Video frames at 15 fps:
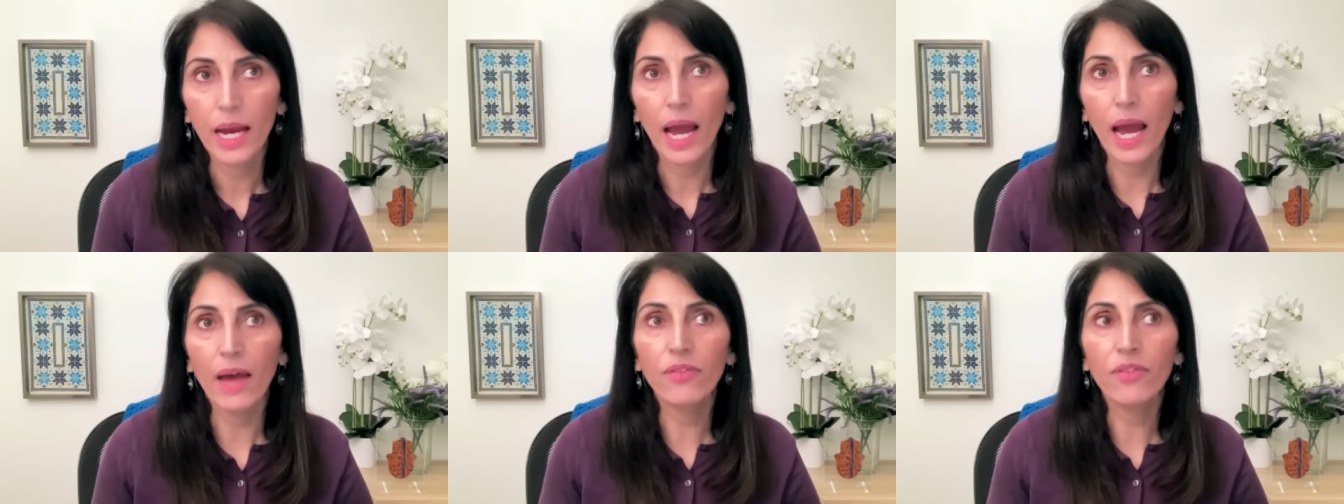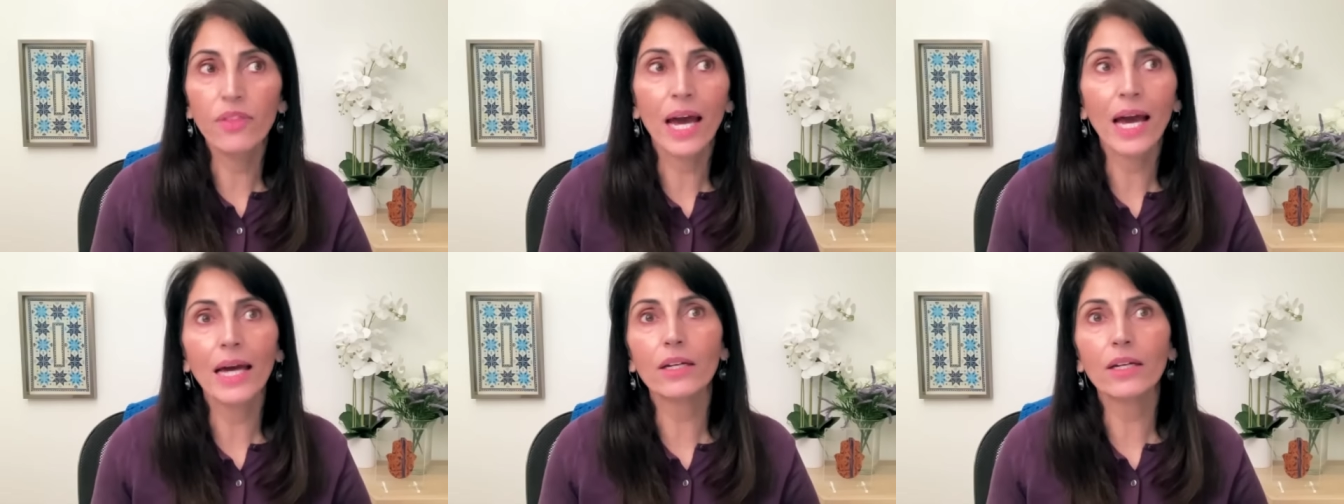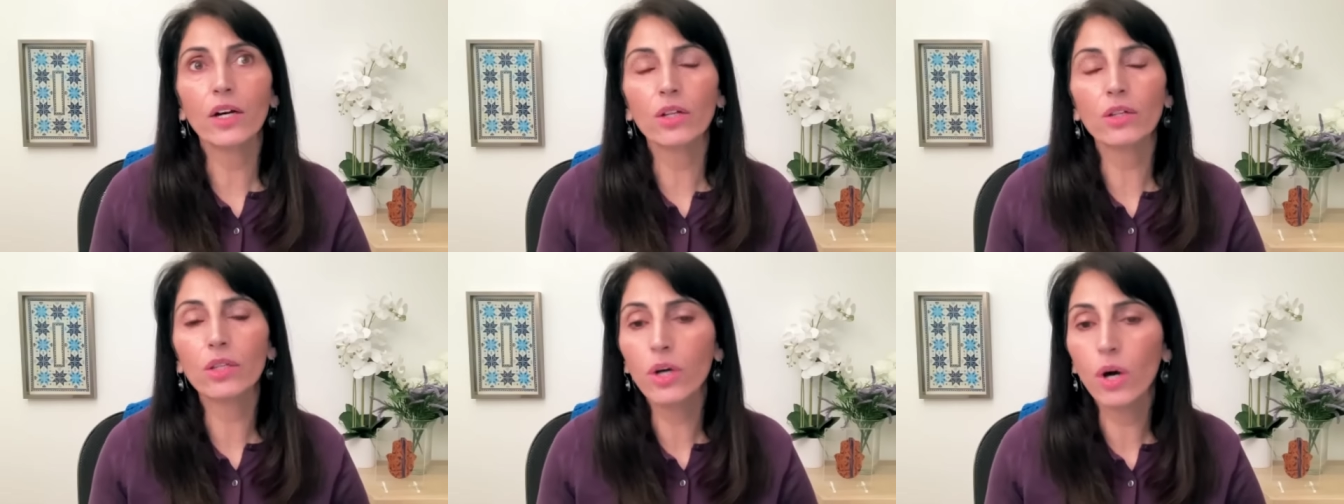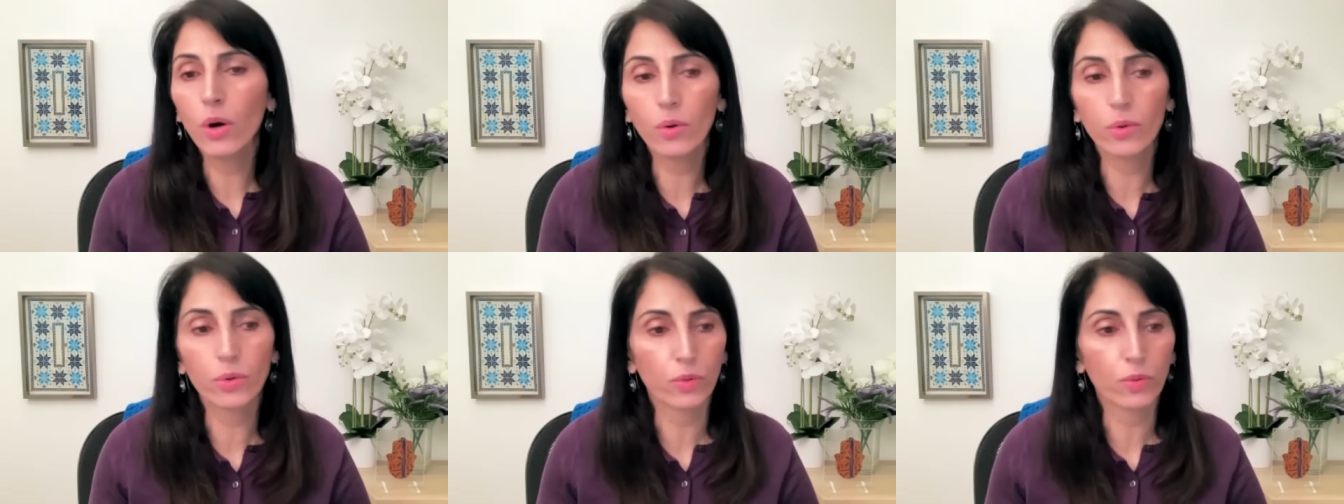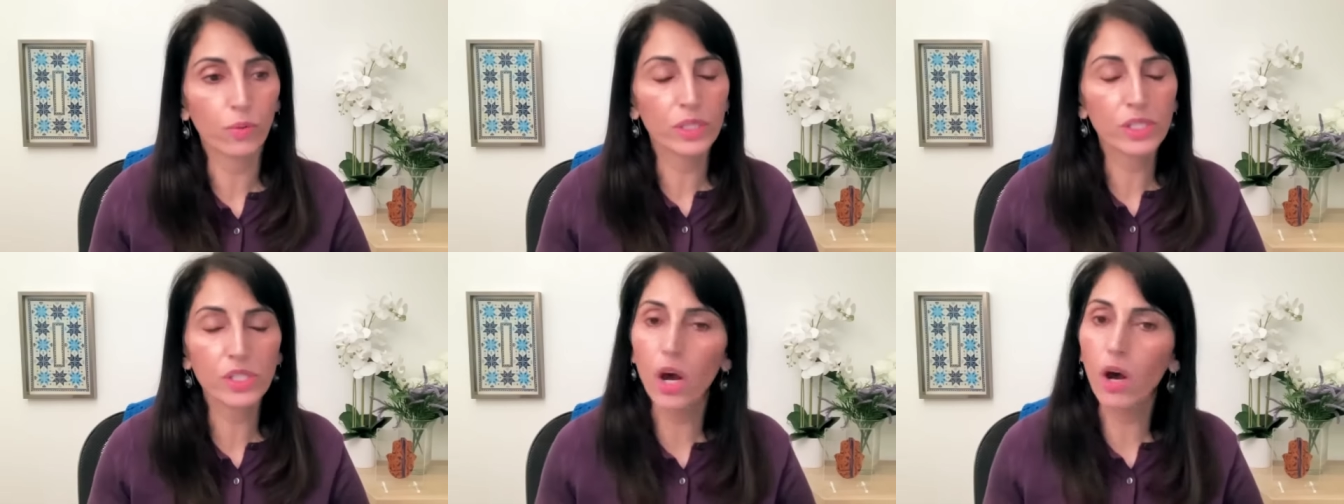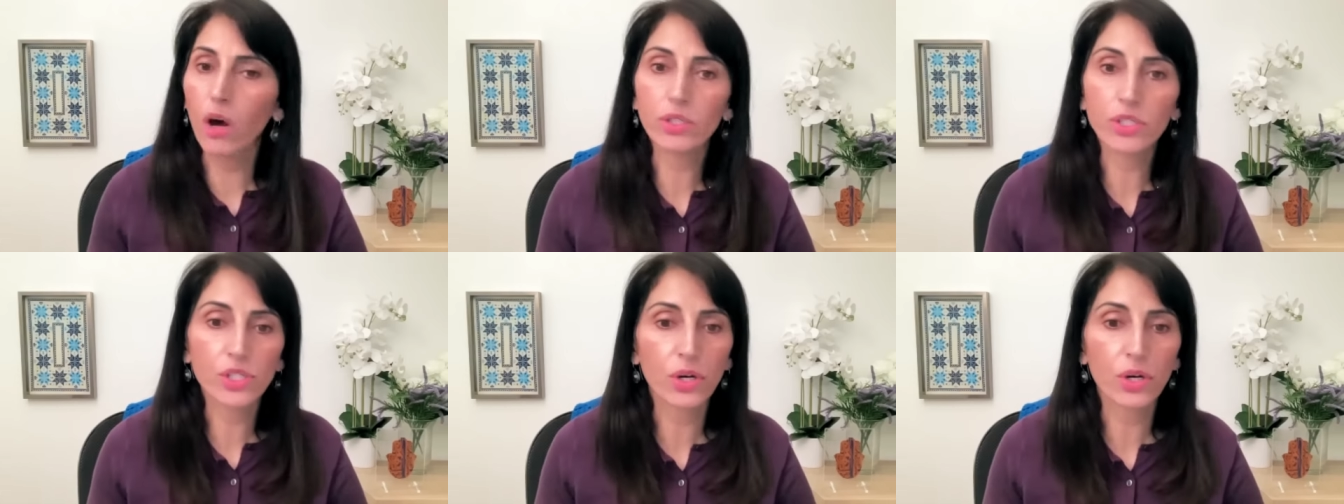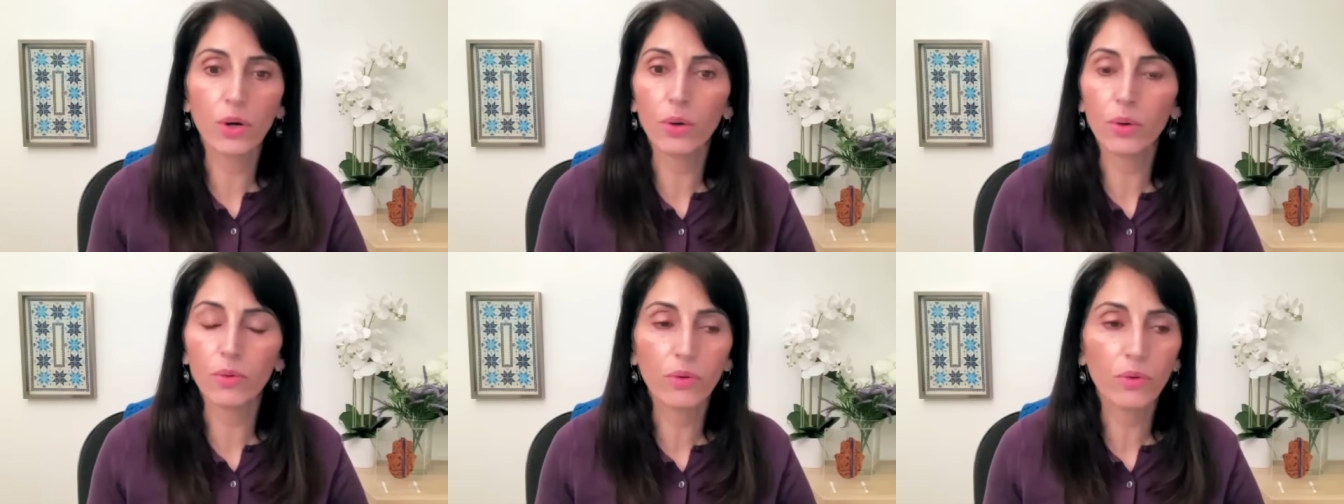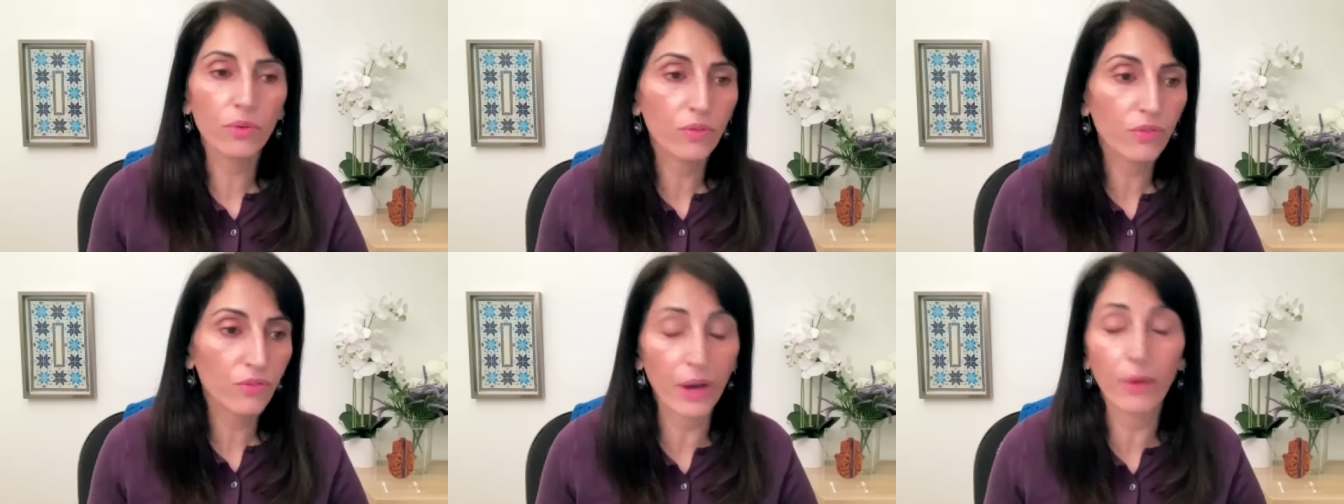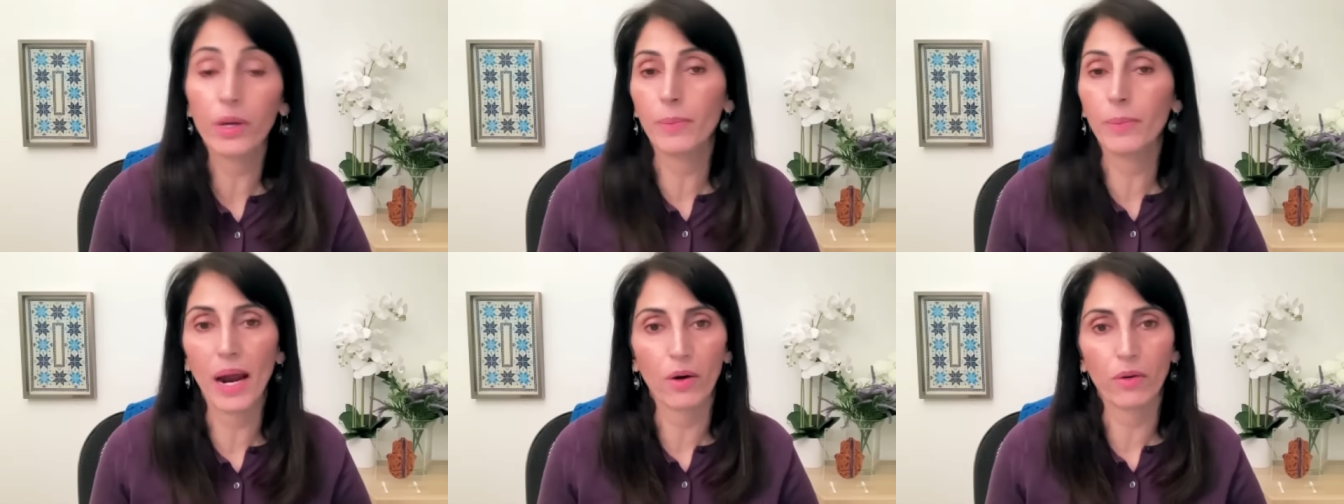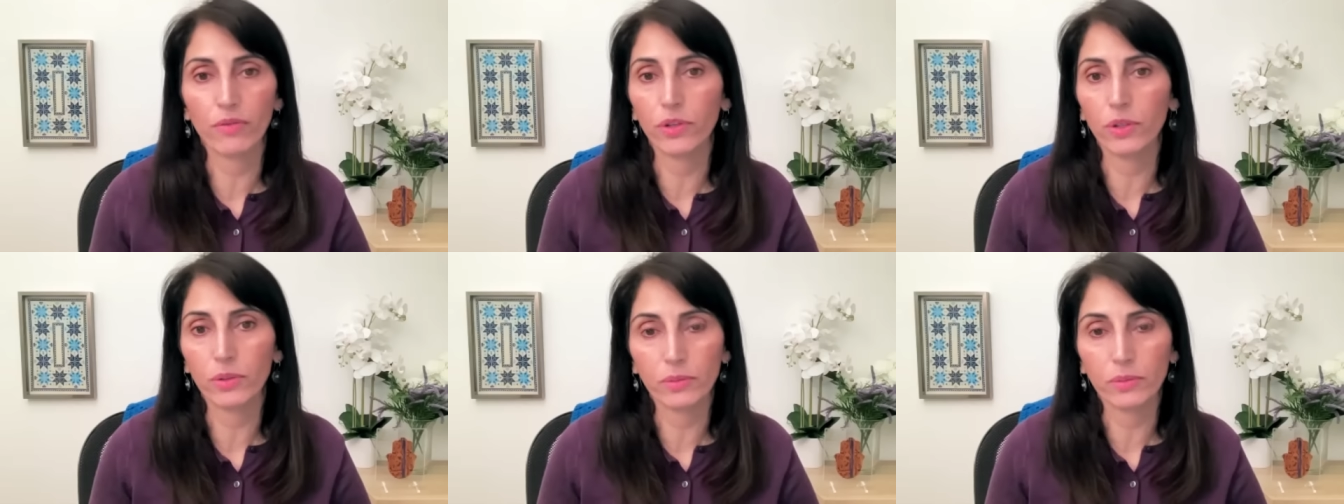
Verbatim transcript: And that alone was also very powerful.